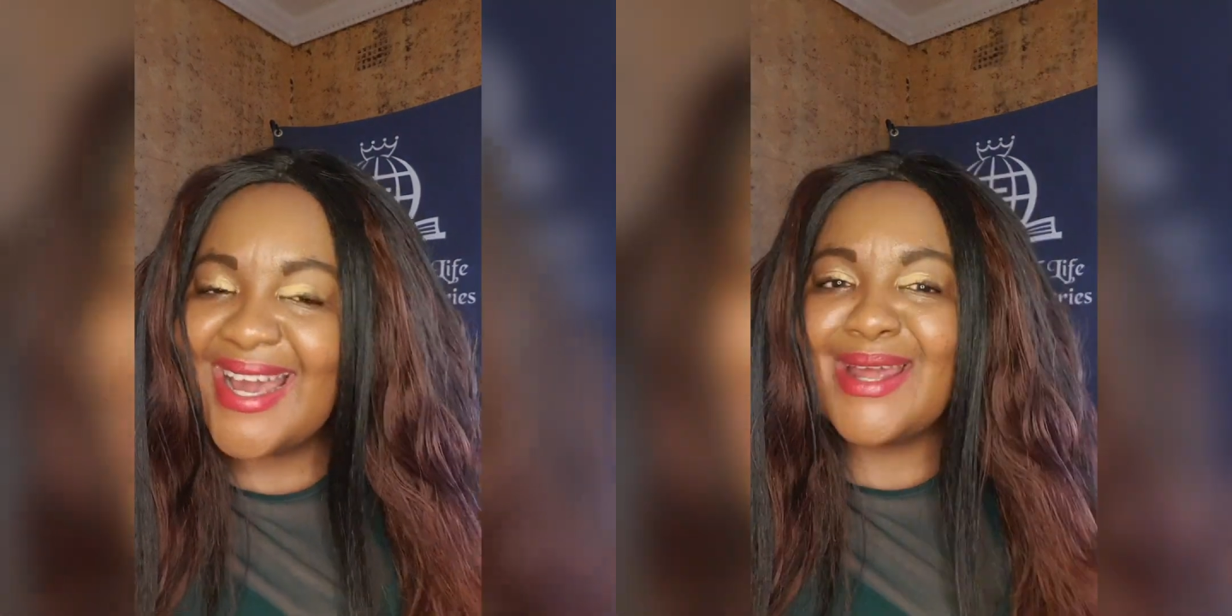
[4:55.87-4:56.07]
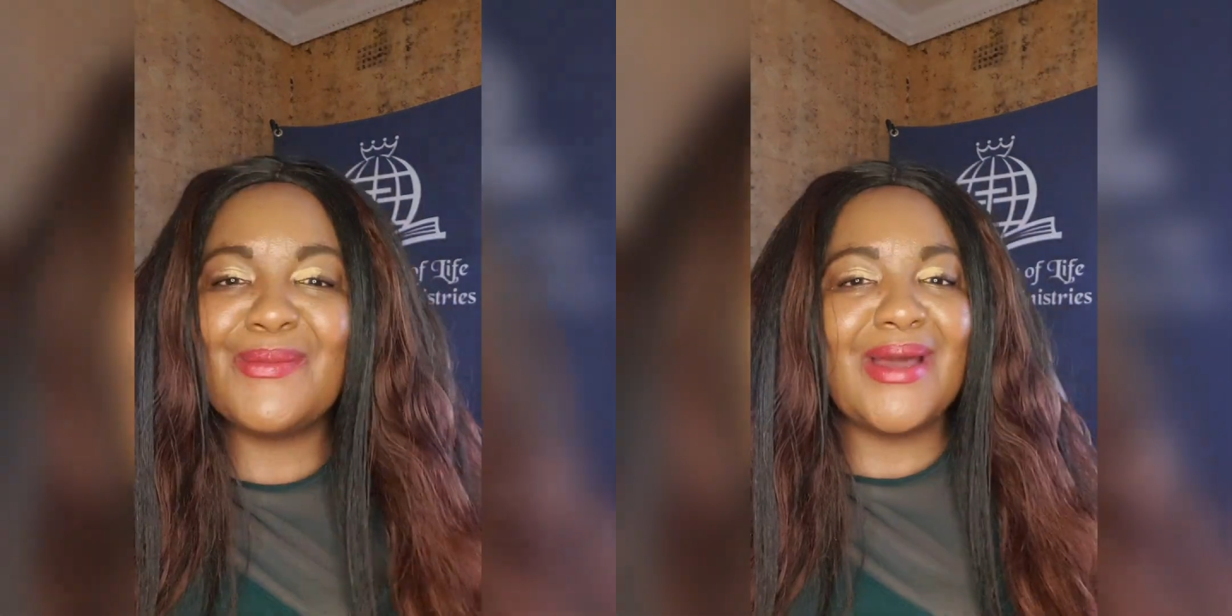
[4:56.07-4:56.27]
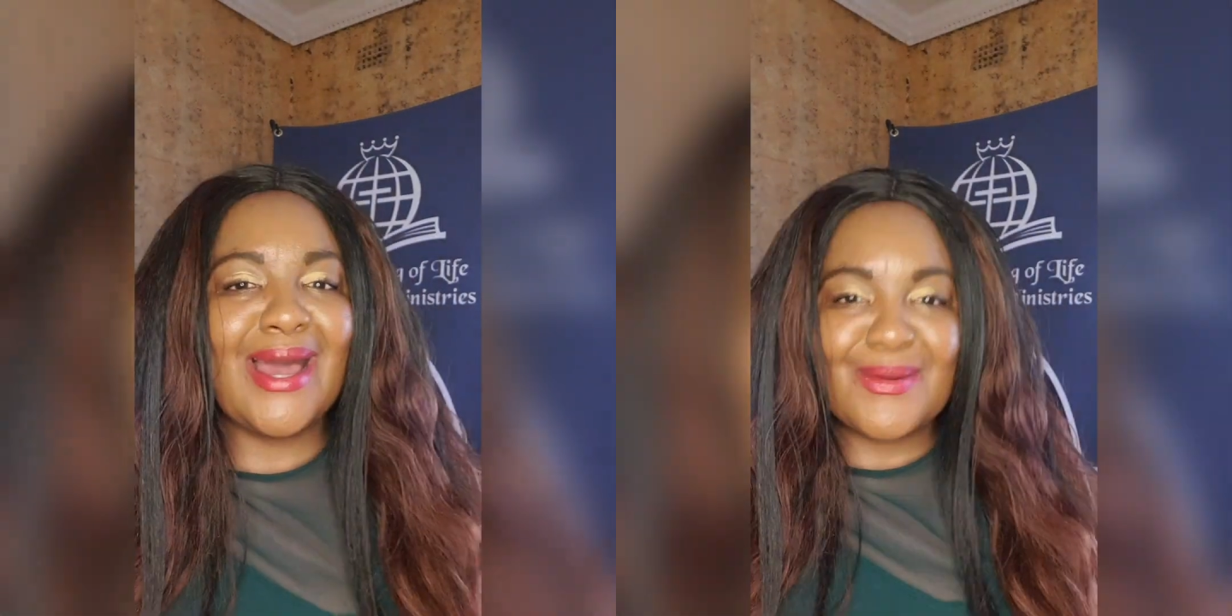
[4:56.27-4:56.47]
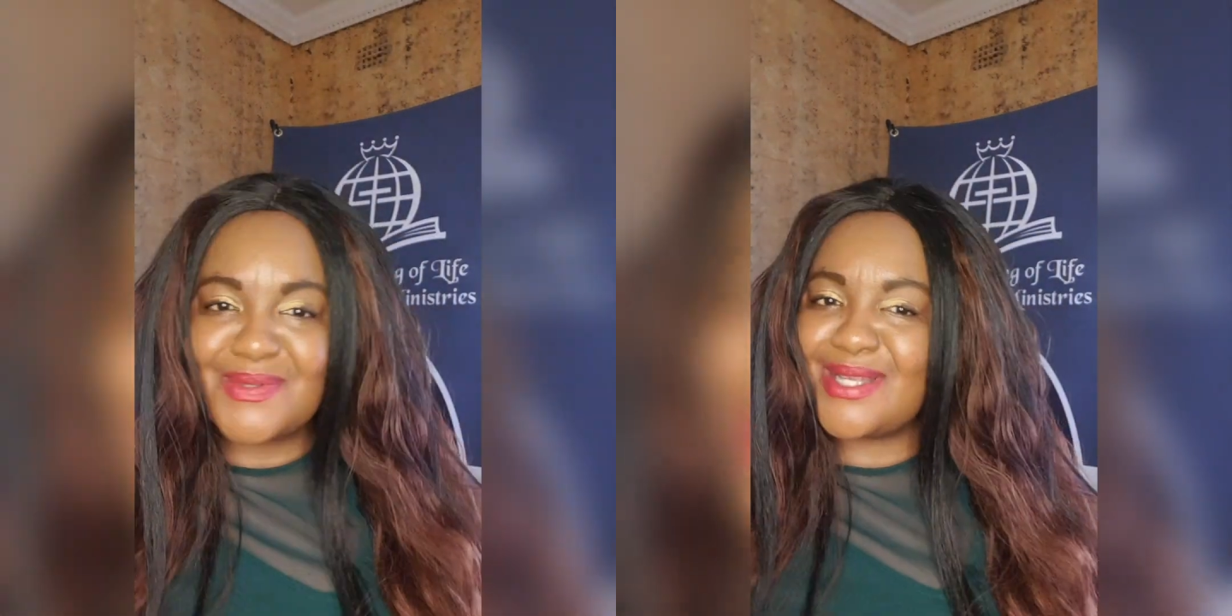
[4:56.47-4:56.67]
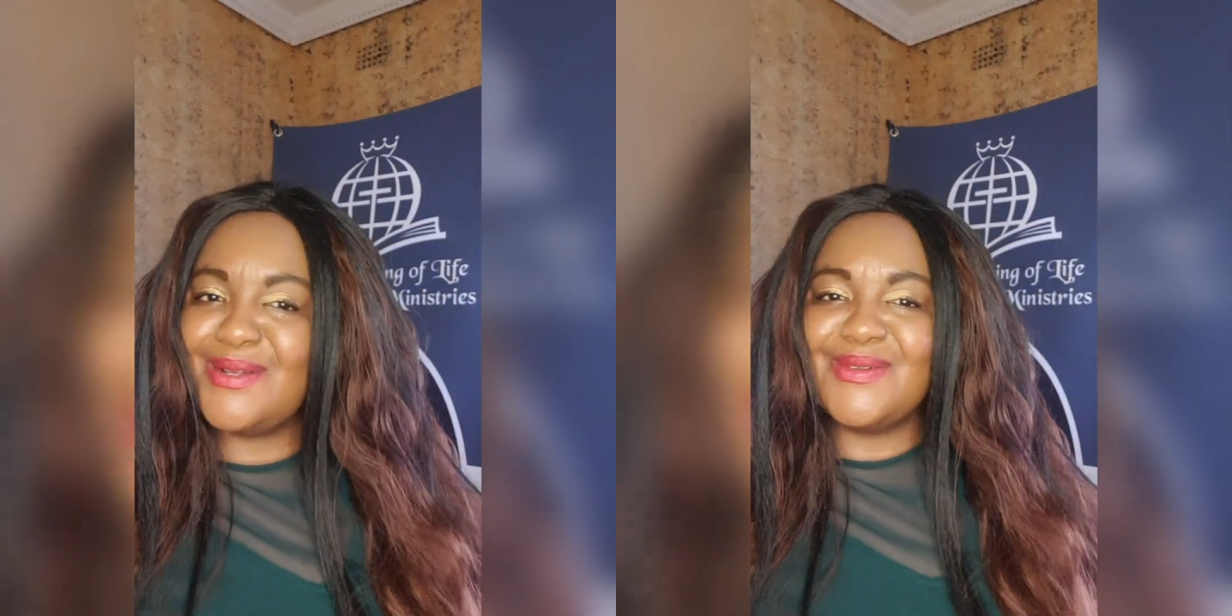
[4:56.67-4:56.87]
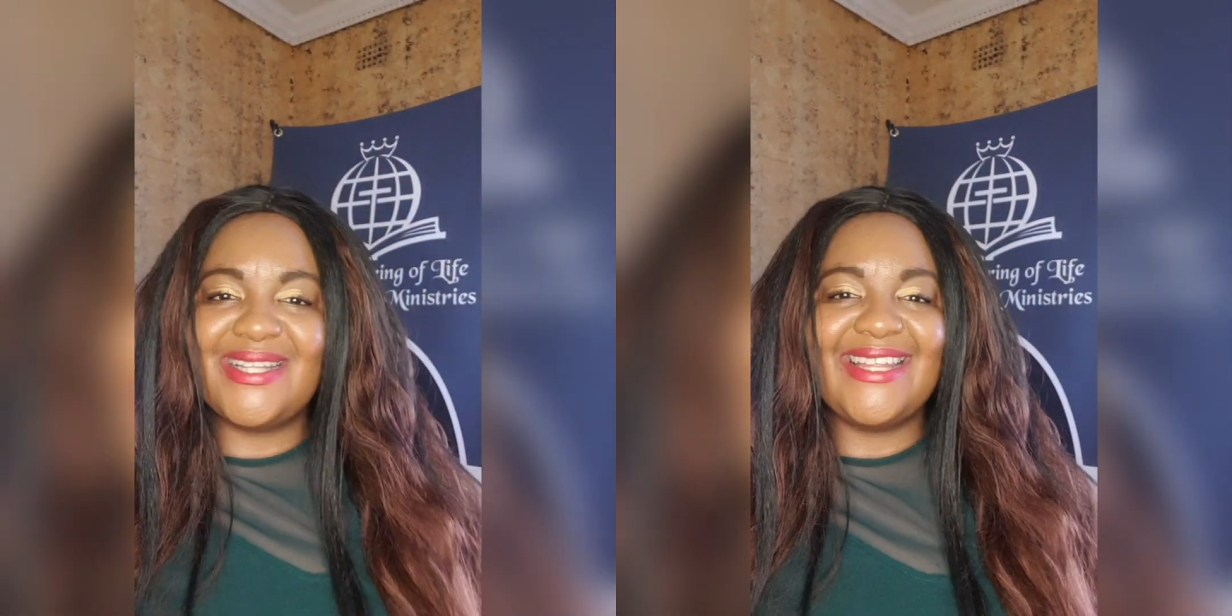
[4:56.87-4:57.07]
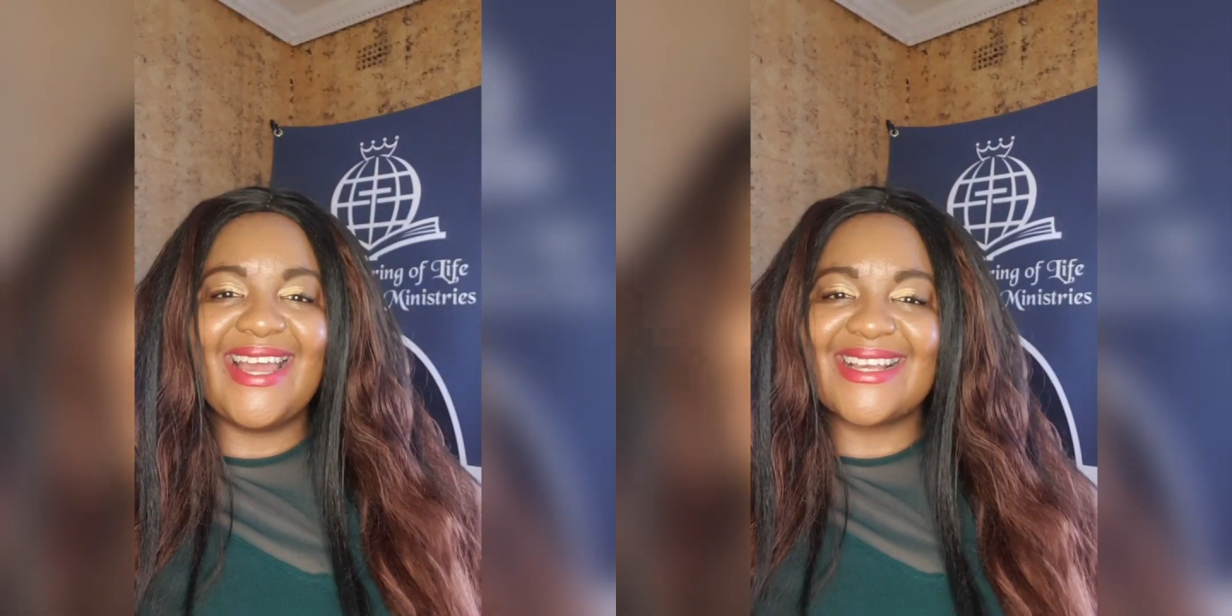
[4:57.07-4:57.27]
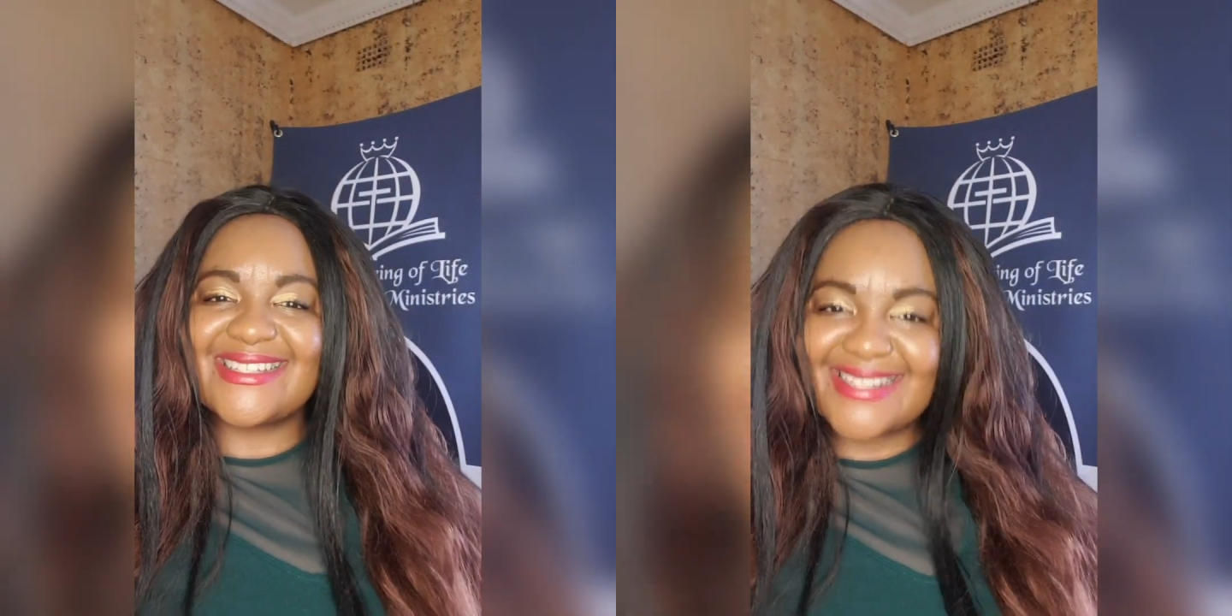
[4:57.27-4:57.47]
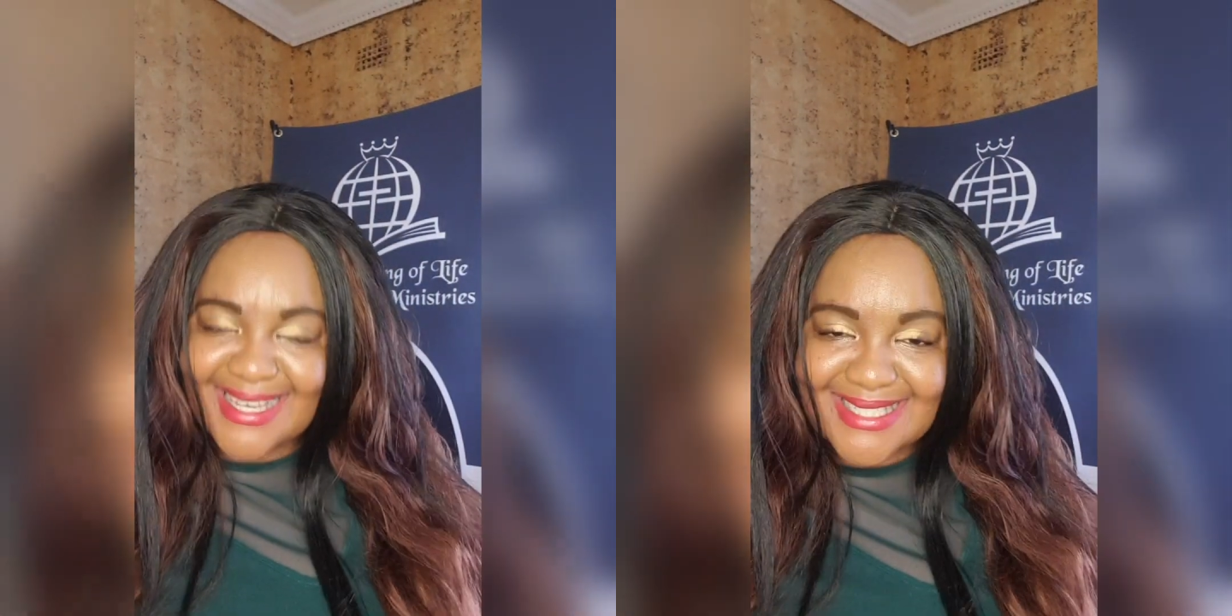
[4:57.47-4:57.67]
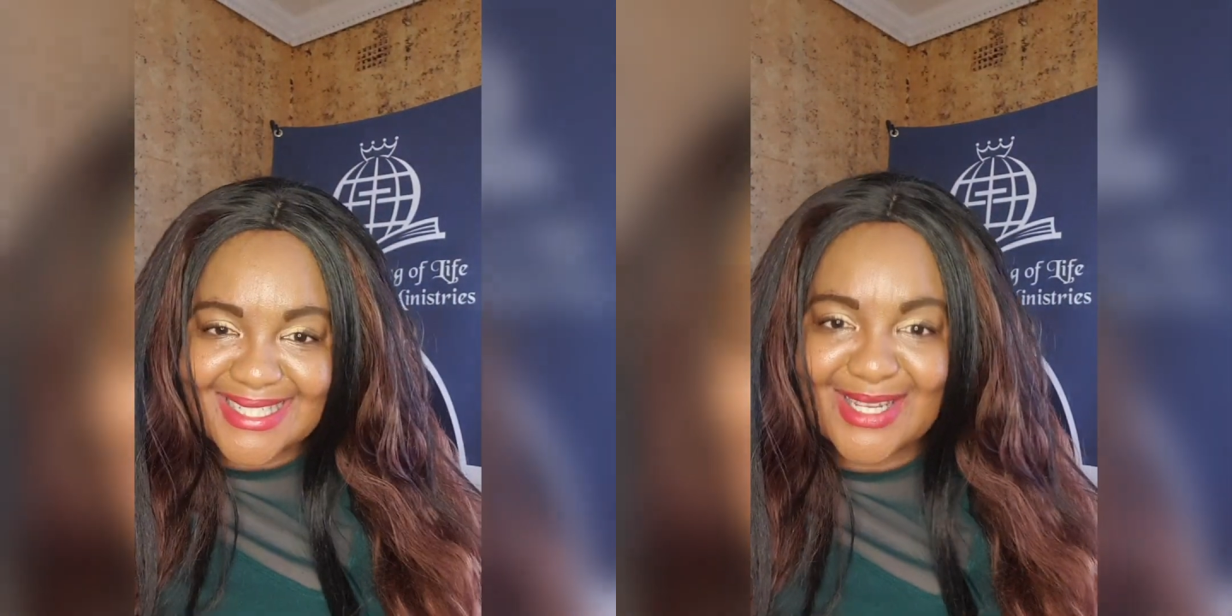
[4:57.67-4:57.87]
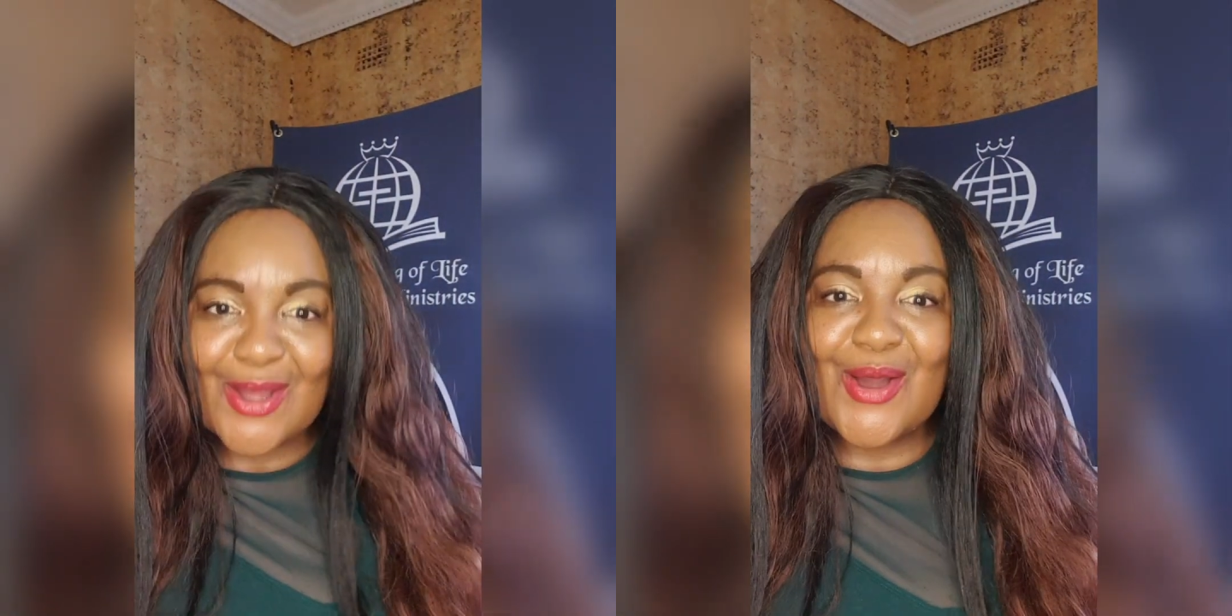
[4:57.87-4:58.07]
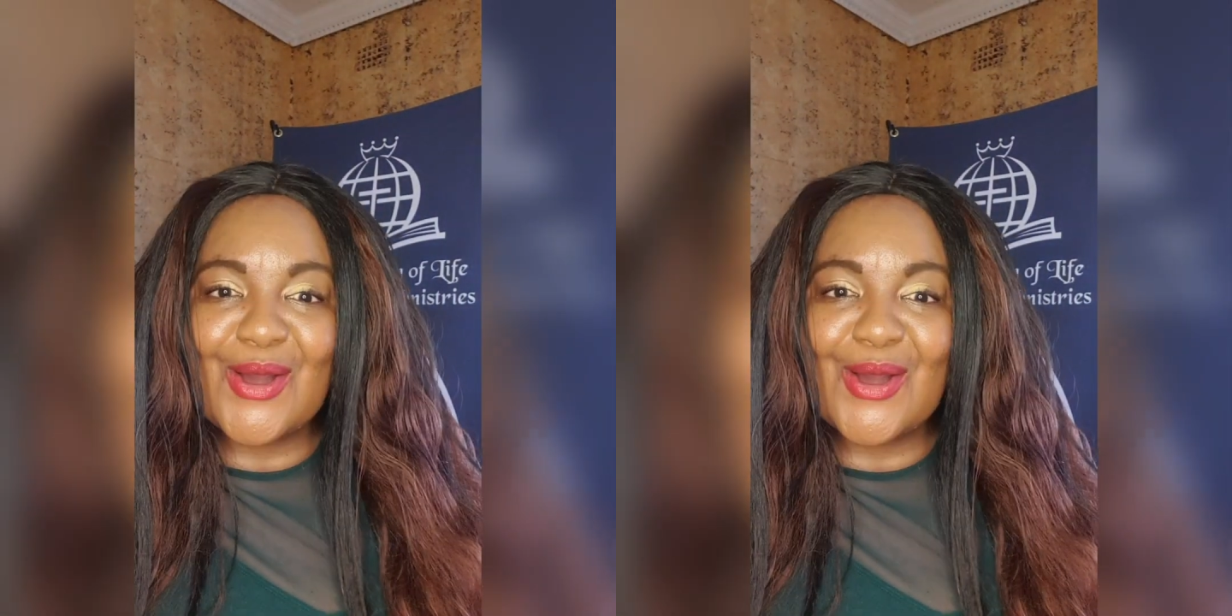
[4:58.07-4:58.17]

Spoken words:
I am absolutely excited.